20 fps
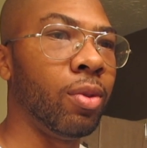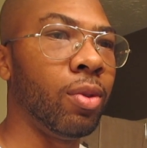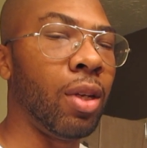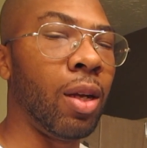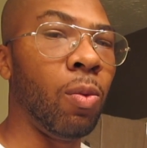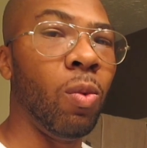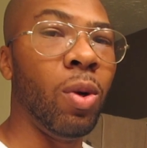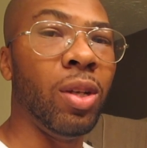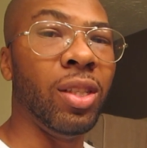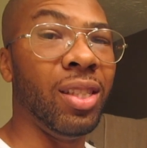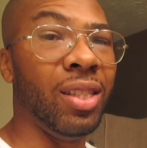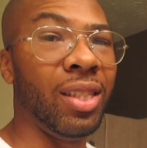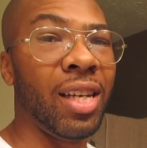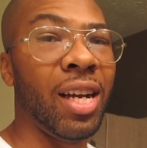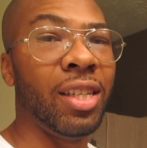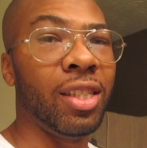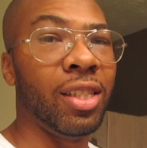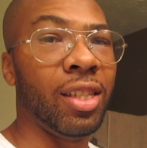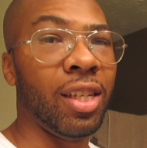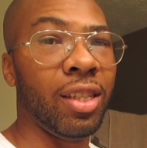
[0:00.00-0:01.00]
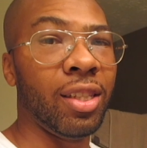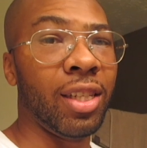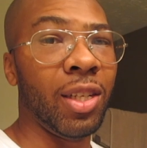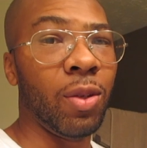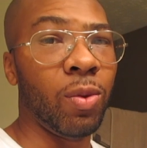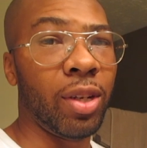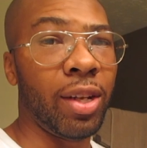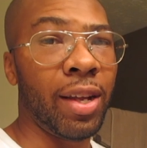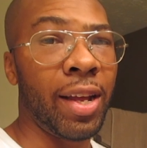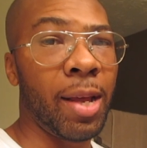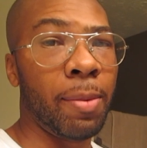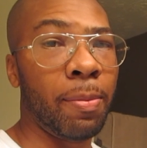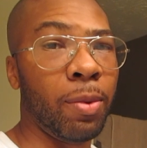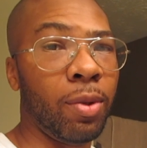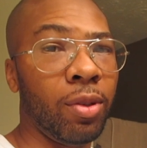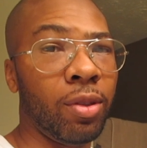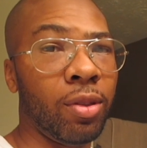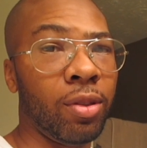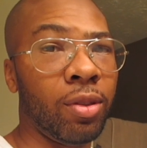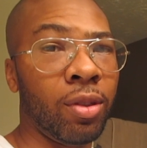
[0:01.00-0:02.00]
I wasn't touching anything when it
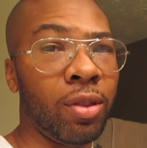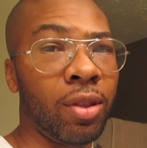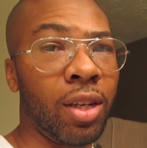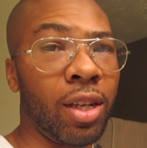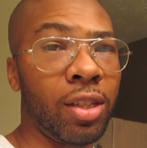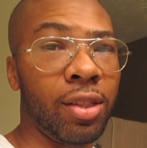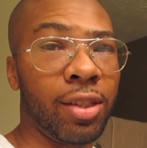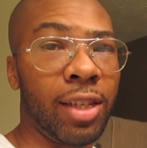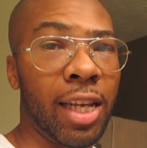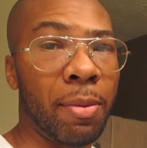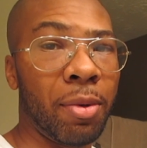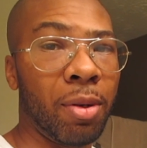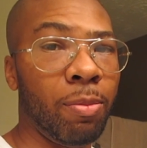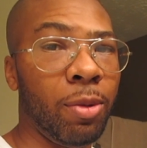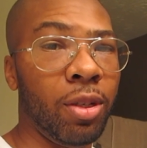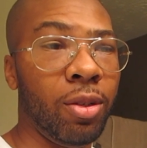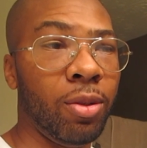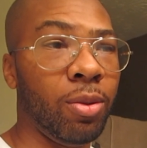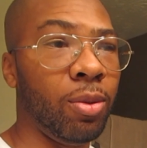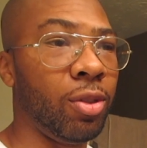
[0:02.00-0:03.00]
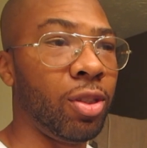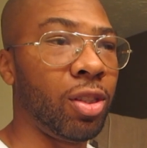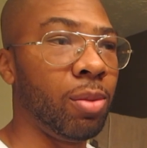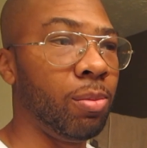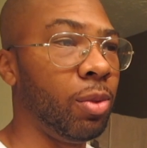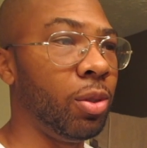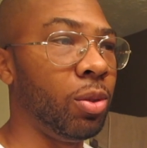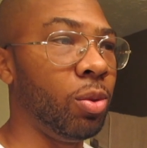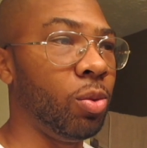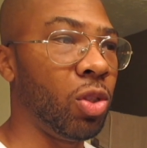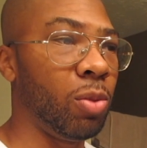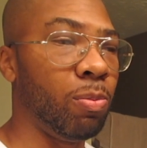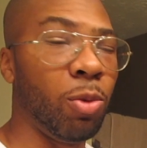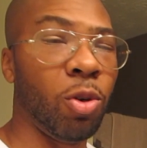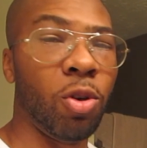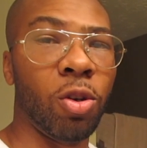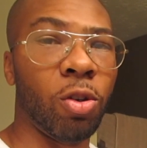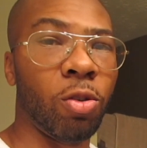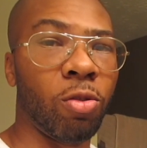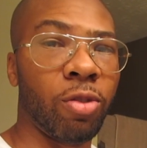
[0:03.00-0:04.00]
happened. I just happened to be doing some little
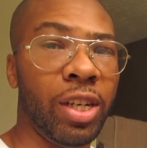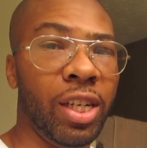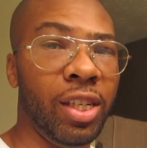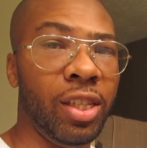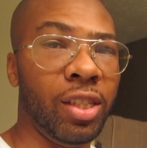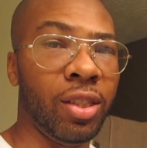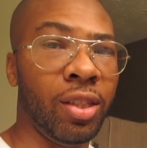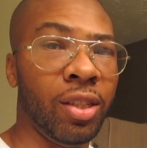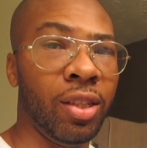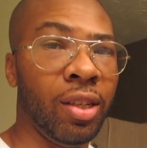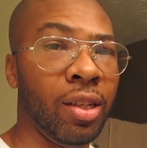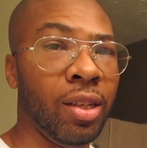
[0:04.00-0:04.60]
small reach.